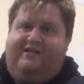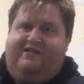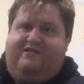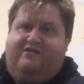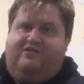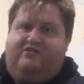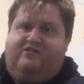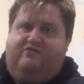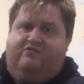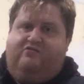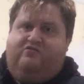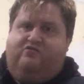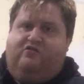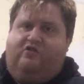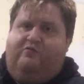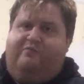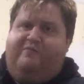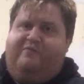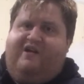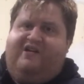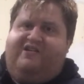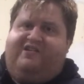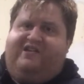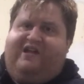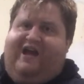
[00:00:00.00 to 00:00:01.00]
she was
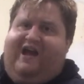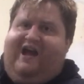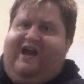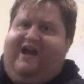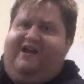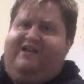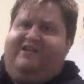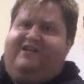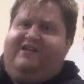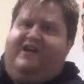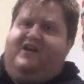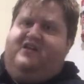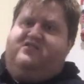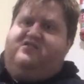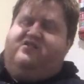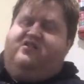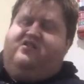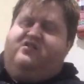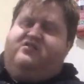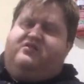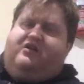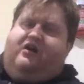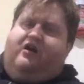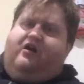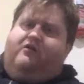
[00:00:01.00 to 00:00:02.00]
almost 18
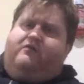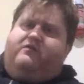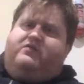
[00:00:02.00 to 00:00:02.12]
years old,